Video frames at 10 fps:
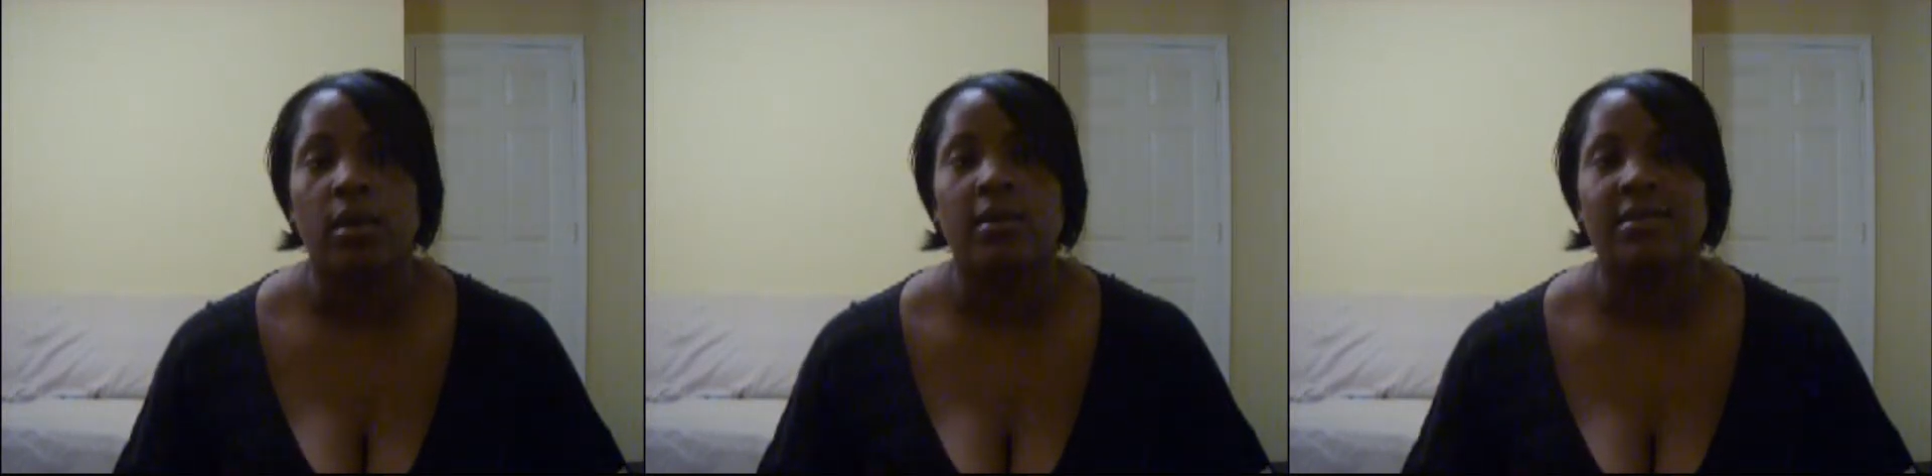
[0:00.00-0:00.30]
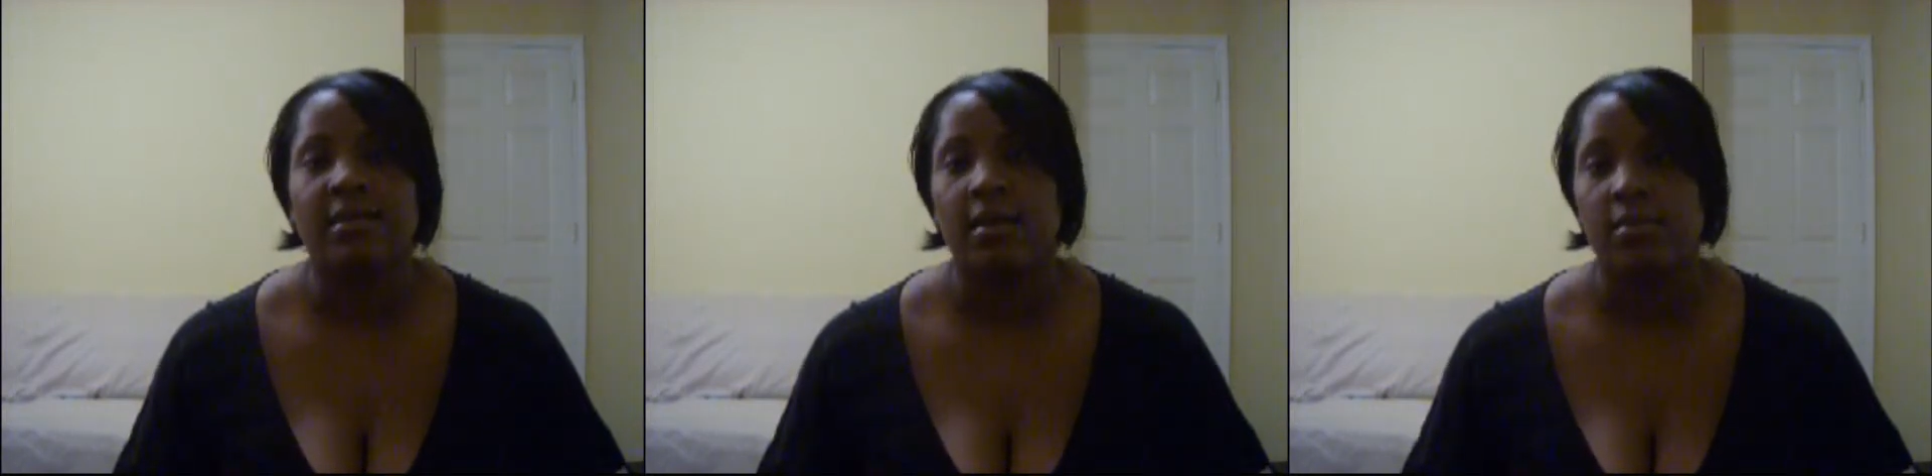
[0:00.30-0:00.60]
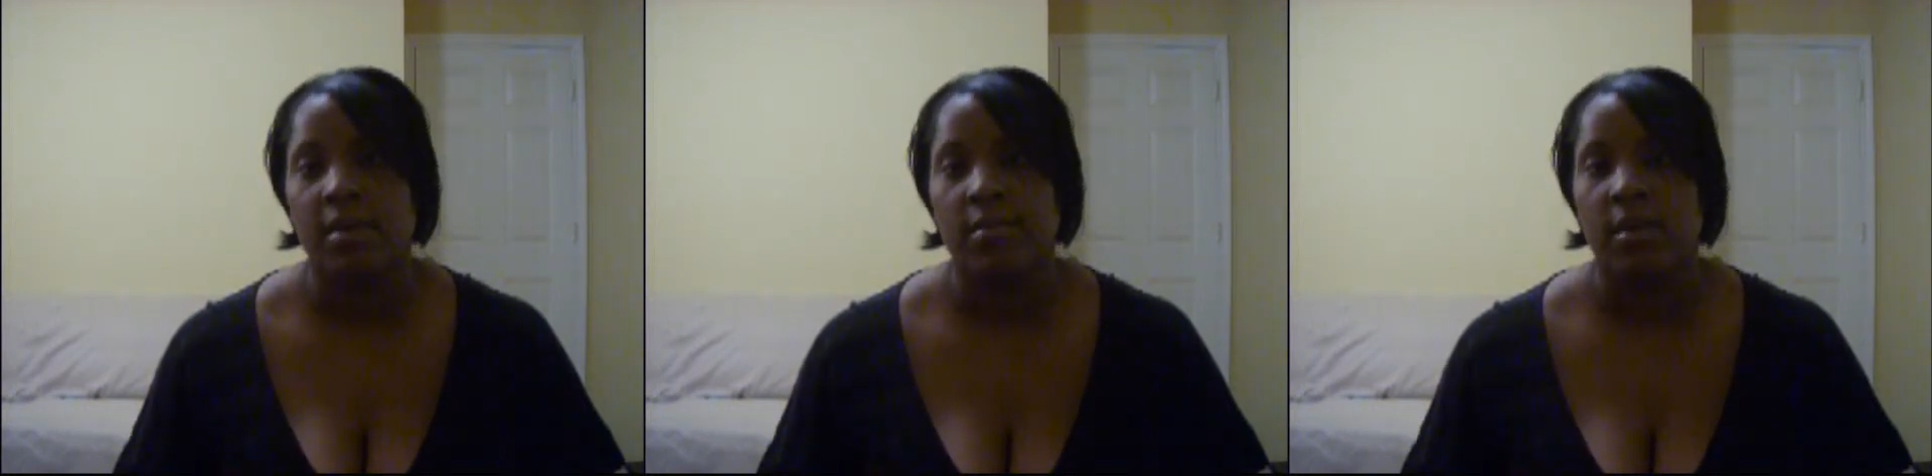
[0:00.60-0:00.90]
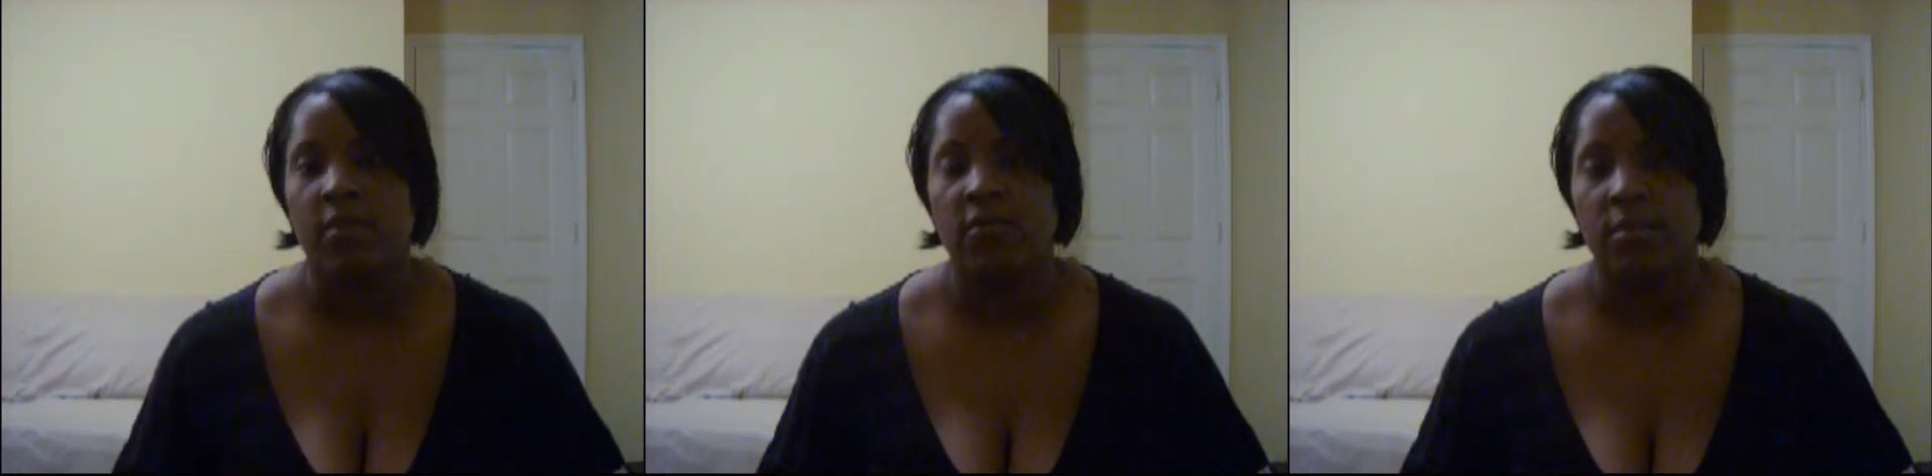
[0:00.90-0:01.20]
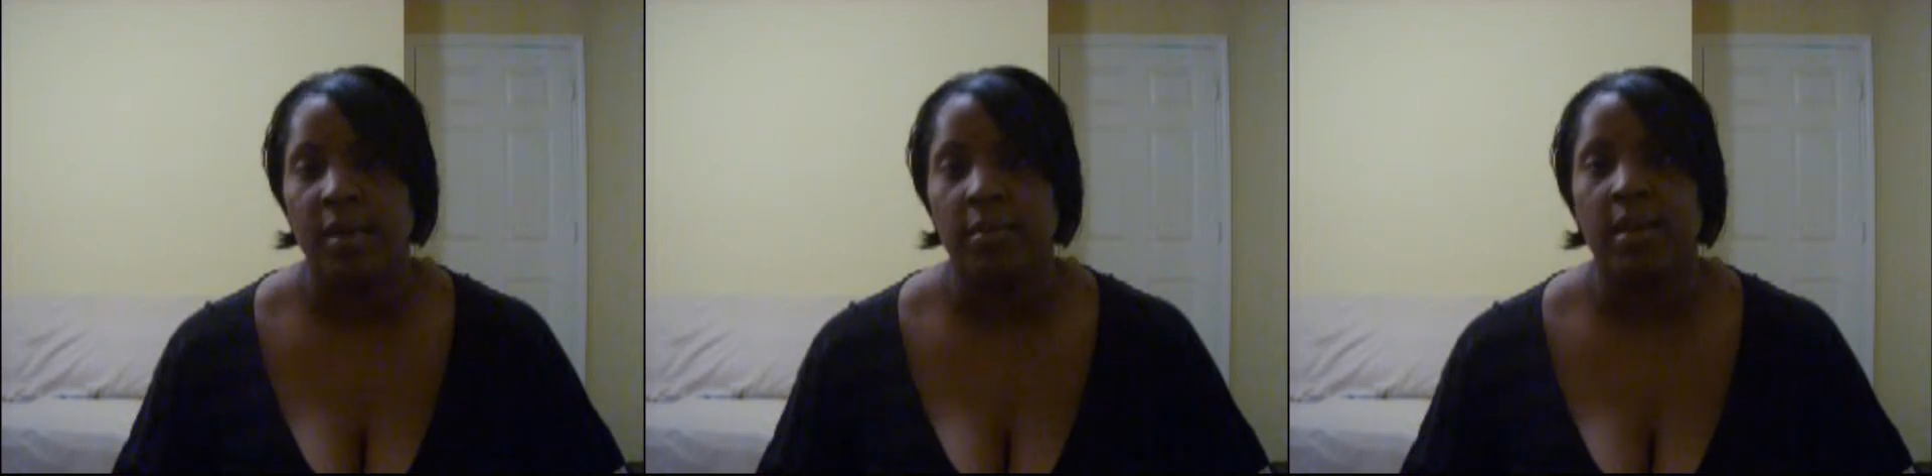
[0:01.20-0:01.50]
realistic commitment
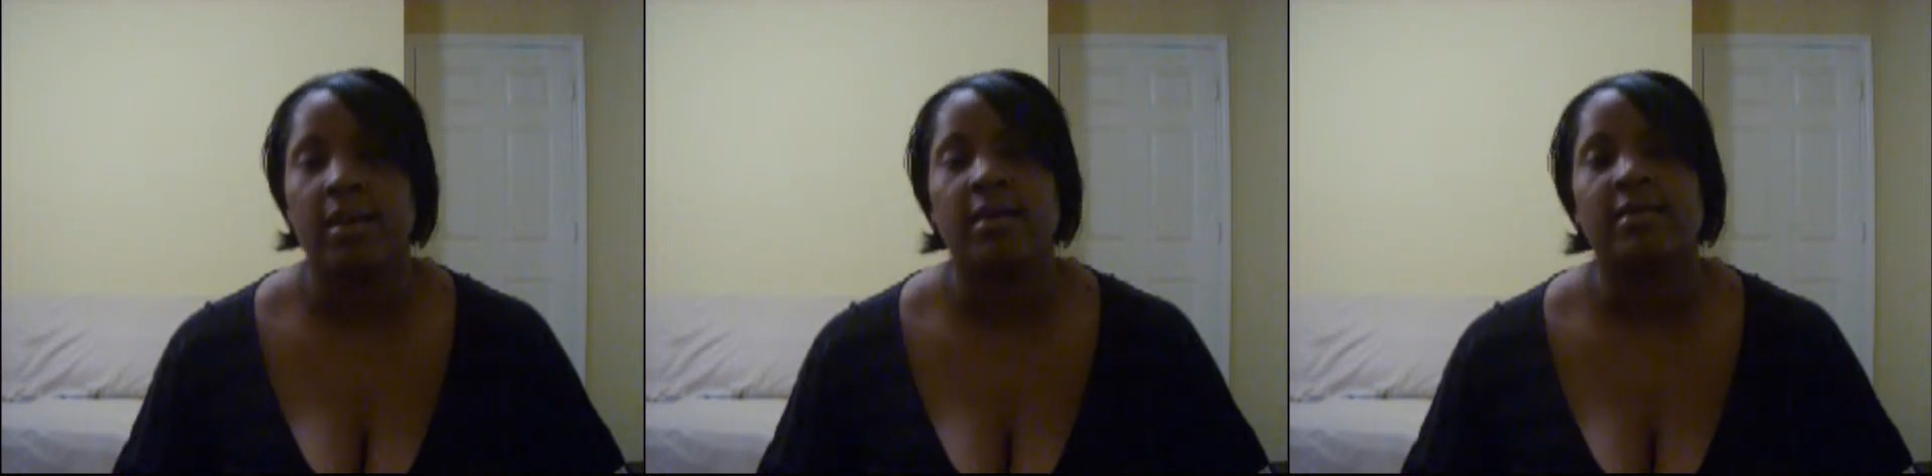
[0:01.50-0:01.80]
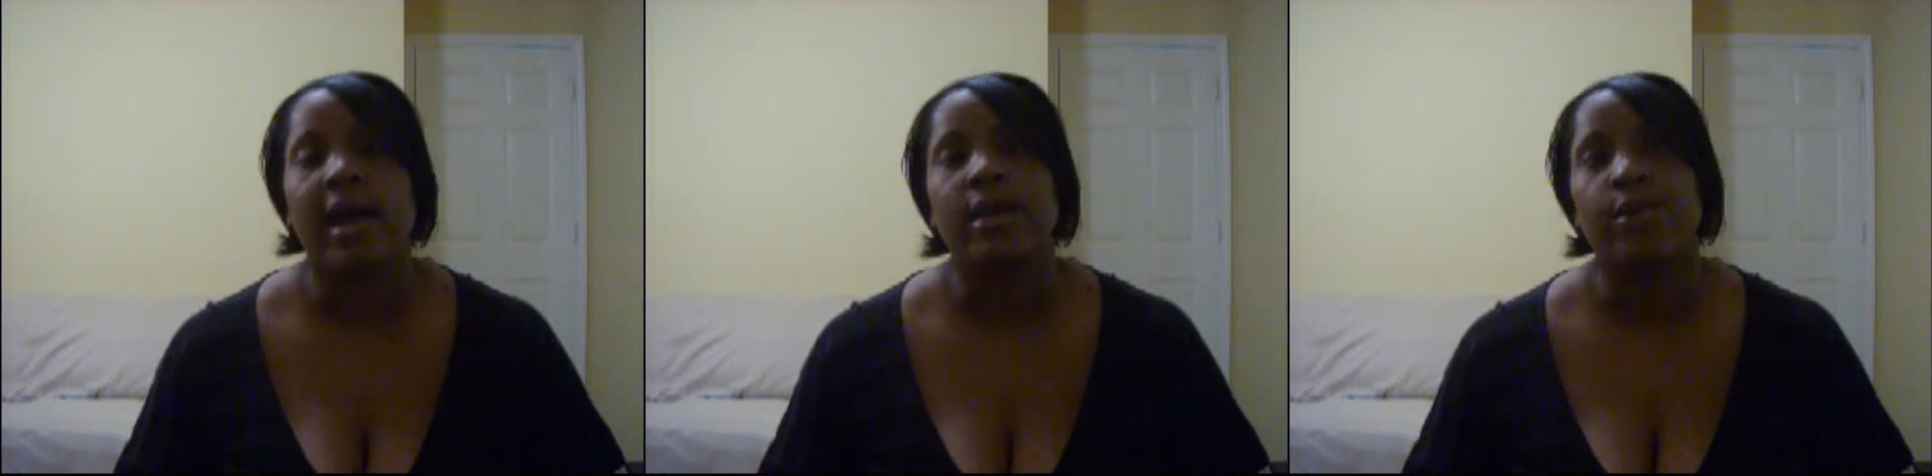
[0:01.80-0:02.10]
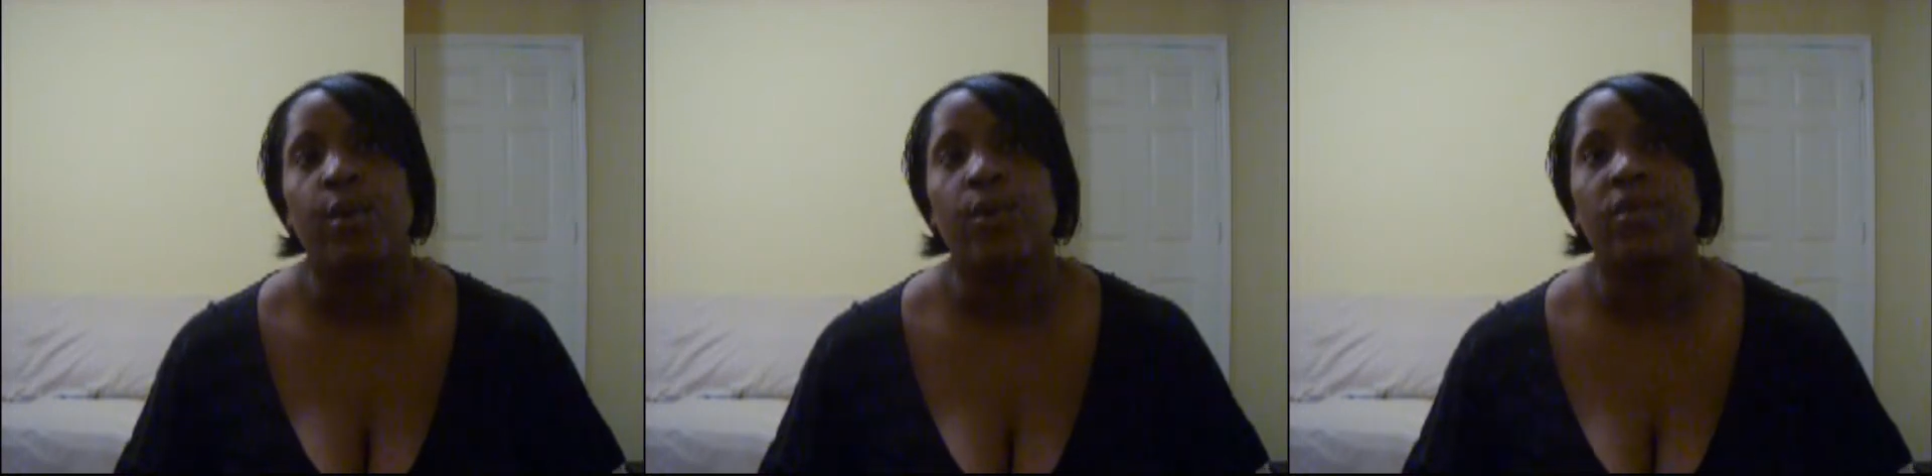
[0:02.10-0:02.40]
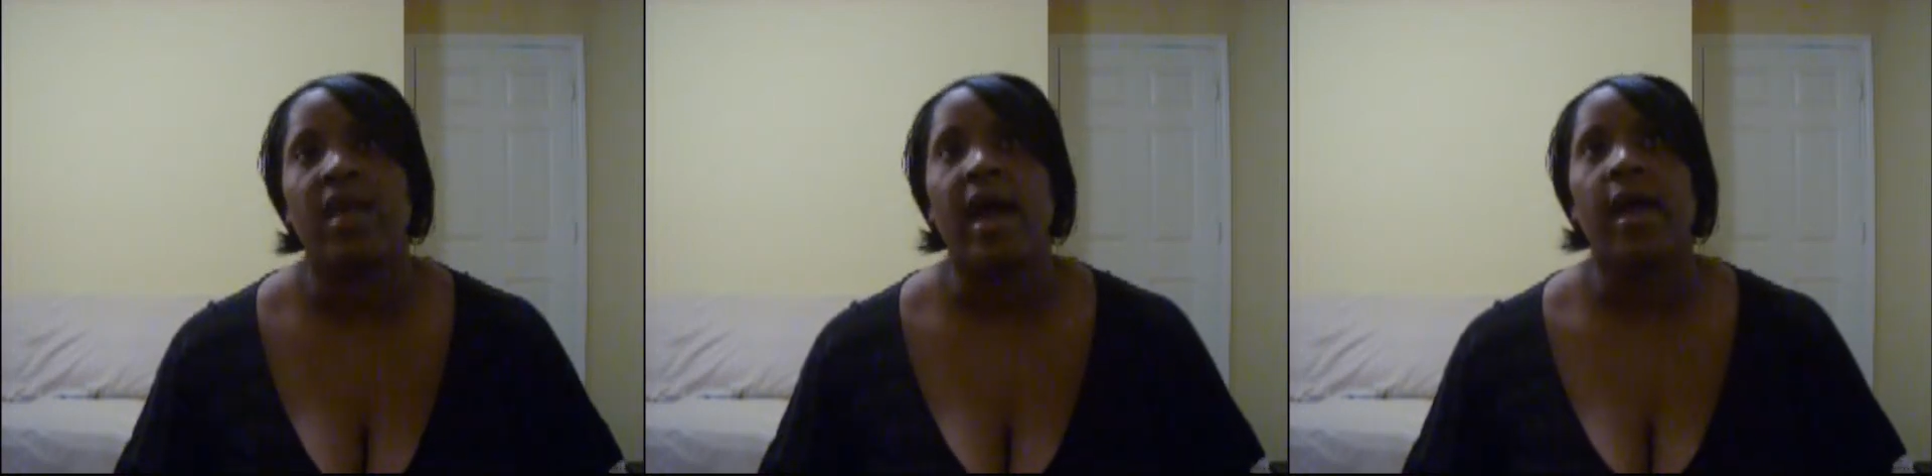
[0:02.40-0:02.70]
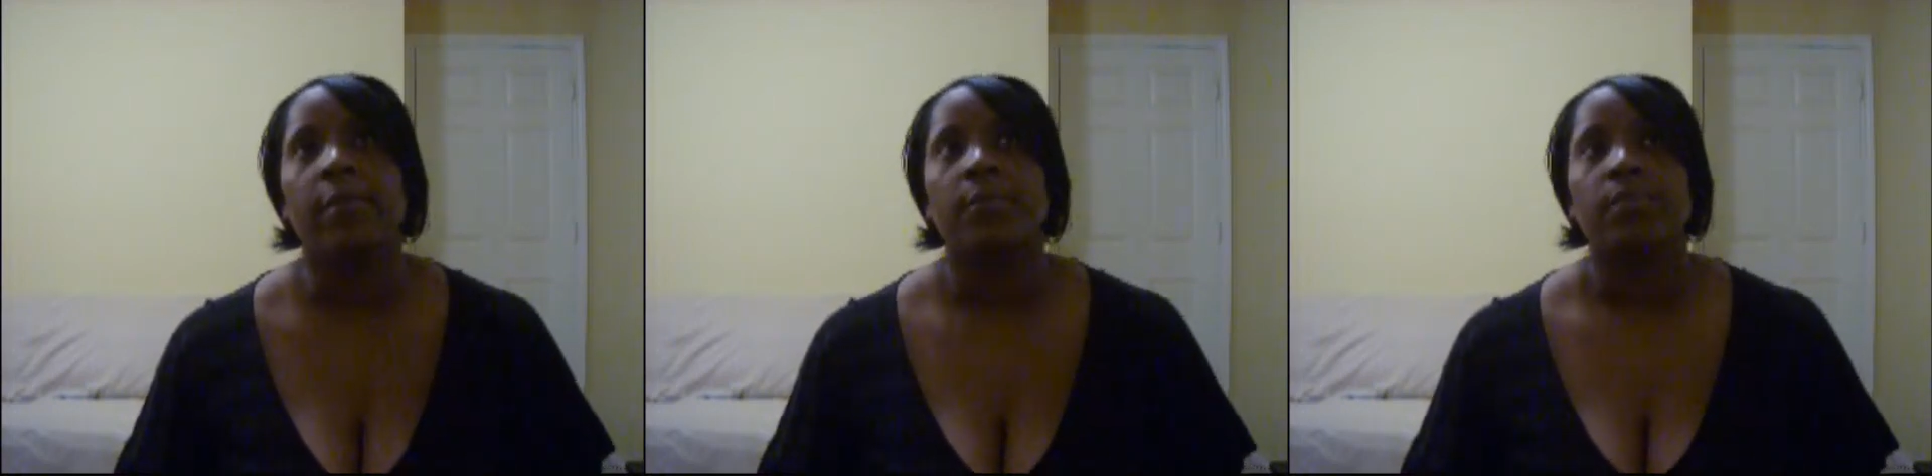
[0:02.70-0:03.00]
for me, because I know that